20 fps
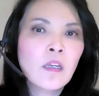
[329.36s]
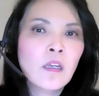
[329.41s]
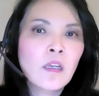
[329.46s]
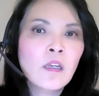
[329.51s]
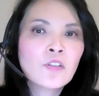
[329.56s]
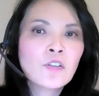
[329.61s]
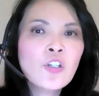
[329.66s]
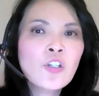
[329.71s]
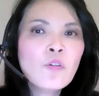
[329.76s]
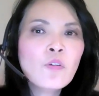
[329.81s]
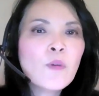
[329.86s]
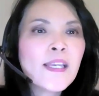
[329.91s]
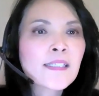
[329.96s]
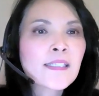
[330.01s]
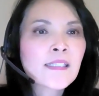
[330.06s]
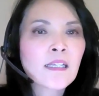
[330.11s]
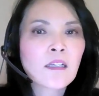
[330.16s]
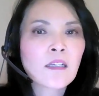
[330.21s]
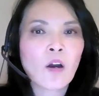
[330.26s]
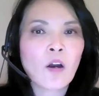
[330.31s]
2 weeks
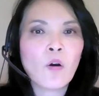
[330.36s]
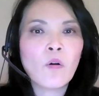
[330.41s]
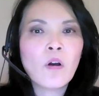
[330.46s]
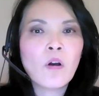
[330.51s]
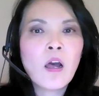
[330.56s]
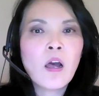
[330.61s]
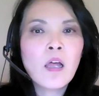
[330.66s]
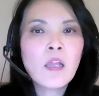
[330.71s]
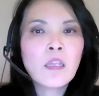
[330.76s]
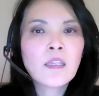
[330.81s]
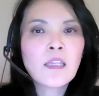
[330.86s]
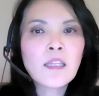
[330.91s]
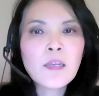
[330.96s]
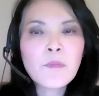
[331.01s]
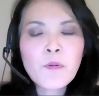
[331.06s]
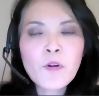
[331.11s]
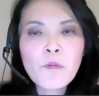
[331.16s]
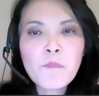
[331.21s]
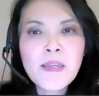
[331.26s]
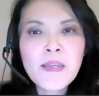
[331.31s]
ago, the
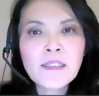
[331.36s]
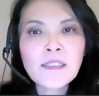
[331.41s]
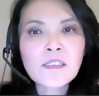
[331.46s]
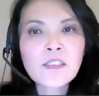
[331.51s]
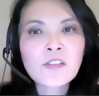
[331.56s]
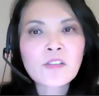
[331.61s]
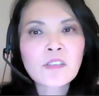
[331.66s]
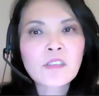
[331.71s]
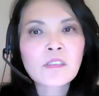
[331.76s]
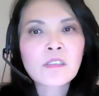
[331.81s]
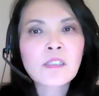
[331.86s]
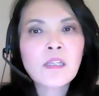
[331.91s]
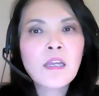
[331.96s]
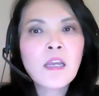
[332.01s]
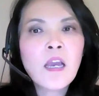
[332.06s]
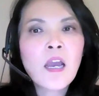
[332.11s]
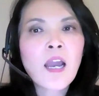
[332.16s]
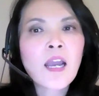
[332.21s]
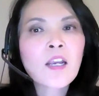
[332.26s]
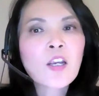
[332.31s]
Liberal ministers
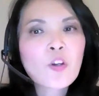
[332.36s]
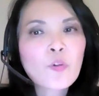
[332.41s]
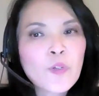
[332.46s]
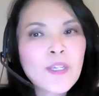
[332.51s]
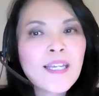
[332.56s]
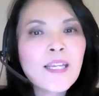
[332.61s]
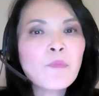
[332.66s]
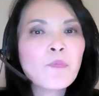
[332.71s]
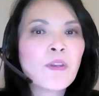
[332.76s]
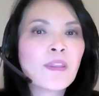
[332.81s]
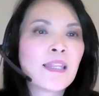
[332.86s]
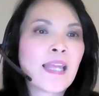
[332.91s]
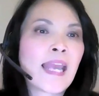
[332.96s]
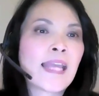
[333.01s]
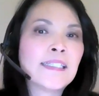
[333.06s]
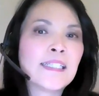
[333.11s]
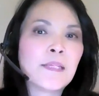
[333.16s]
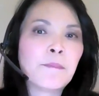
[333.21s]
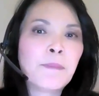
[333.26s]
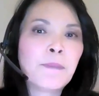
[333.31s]
agree with the
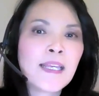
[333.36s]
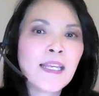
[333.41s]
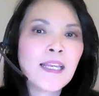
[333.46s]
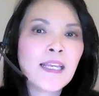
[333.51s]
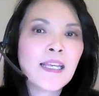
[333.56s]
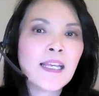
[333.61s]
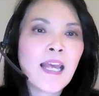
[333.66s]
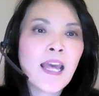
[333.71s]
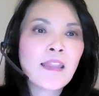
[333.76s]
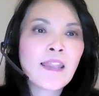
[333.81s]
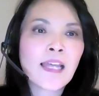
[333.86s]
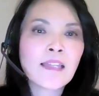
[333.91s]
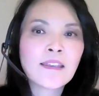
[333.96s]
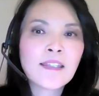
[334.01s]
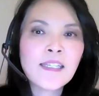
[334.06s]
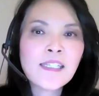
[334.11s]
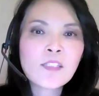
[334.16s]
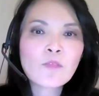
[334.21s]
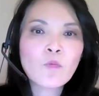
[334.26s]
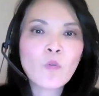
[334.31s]
NDP that
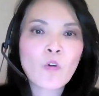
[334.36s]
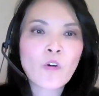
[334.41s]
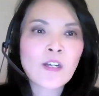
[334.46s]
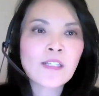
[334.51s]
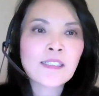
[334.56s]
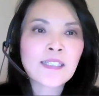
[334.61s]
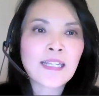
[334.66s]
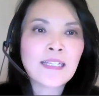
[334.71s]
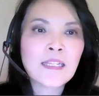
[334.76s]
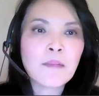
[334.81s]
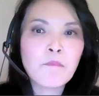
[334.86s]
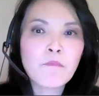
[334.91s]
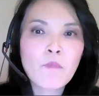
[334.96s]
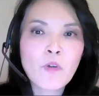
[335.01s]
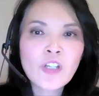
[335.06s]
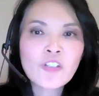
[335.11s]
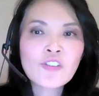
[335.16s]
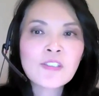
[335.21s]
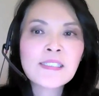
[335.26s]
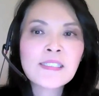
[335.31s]
this warrants an
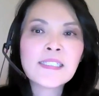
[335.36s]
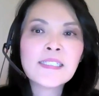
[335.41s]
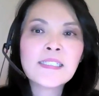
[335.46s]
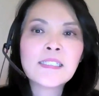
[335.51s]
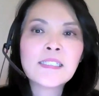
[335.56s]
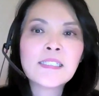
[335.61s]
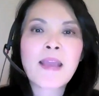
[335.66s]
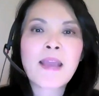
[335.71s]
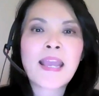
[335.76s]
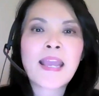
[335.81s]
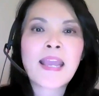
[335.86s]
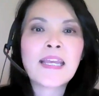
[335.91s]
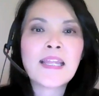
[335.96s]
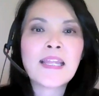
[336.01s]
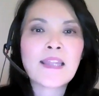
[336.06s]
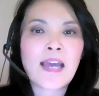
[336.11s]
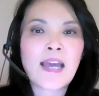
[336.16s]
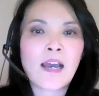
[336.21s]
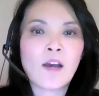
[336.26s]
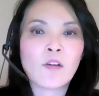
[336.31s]
emergency debate
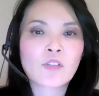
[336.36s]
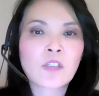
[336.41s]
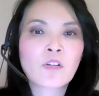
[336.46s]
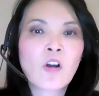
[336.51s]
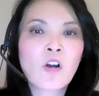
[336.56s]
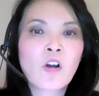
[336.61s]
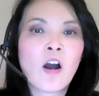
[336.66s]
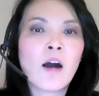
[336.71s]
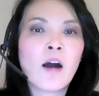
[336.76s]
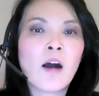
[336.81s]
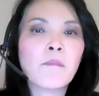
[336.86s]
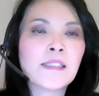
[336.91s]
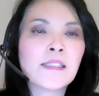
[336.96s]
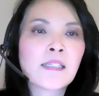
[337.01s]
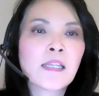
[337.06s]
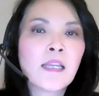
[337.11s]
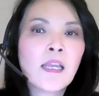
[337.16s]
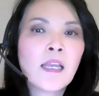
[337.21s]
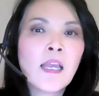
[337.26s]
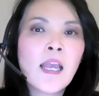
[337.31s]
in the House of Commons.
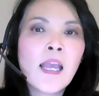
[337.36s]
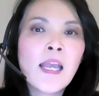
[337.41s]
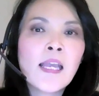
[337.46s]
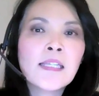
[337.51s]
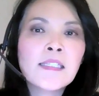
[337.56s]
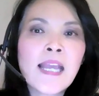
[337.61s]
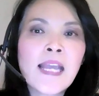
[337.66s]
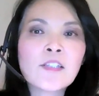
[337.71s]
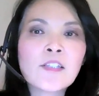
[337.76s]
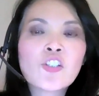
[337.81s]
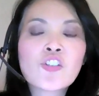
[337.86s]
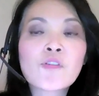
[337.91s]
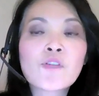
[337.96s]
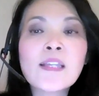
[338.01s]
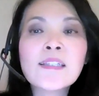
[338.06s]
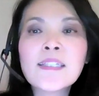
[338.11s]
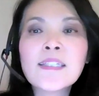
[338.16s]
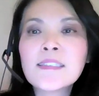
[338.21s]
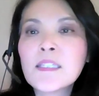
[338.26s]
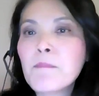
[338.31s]
Yet
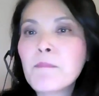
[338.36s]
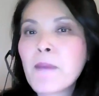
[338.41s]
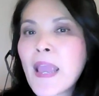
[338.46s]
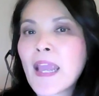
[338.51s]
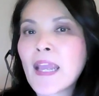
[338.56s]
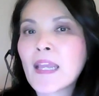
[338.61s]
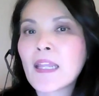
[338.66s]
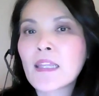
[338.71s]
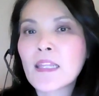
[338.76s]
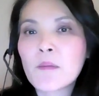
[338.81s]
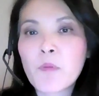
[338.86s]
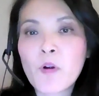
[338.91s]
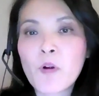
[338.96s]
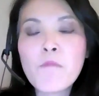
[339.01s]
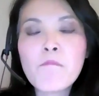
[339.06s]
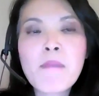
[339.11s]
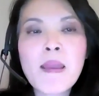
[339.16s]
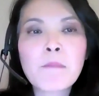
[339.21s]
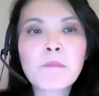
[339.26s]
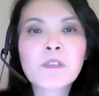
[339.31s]
during the debate, Liberal
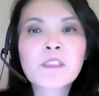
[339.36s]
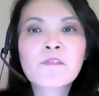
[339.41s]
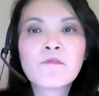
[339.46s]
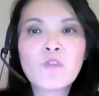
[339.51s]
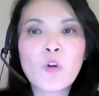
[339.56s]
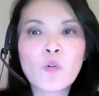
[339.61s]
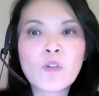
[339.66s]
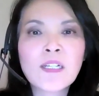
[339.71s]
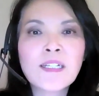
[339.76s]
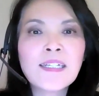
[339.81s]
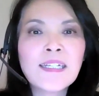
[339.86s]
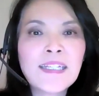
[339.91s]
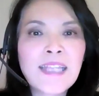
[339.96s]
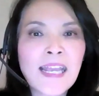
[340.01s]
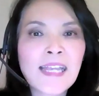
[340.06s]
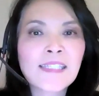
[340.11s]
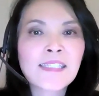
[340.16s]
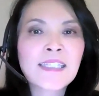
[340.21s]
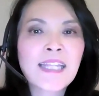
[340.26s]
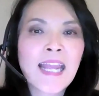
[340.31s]
members voted
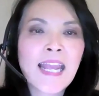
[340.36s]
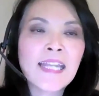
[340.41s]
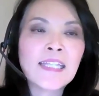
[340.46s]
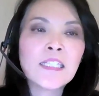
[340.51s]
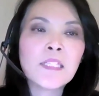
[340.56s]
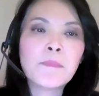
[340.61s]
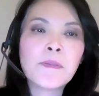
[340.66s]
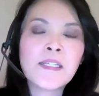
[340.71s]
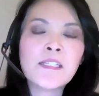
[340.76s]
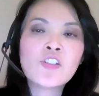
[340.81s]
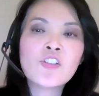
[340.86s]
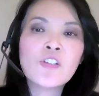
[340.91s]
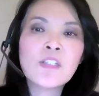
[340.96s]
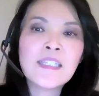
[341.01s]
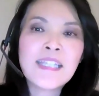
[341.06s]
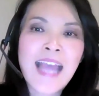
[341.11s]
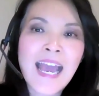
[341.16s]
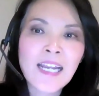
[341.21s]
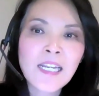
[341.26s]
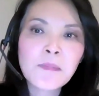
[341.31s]
against the NDP's
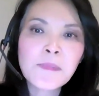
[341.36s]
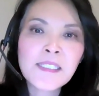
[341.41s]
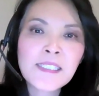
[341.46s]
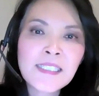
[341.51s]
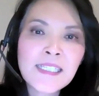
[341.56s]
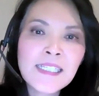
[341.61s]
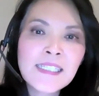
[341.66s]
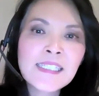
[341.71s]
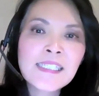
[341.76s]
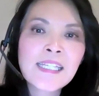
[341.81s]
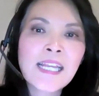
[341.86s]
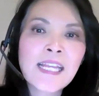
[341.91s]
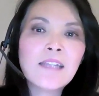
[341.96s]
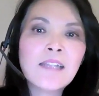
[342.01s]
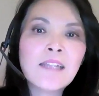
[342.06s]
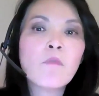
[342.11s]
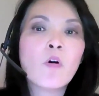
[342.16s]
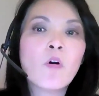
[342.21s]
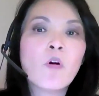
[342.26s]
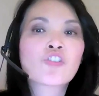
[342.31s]
unanimous consent
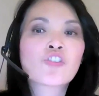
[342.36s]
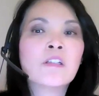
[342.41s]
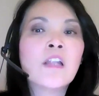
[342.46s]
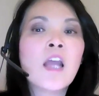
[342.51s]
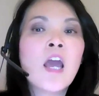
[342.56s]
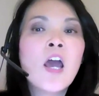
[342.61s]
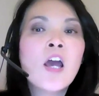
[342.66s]
motion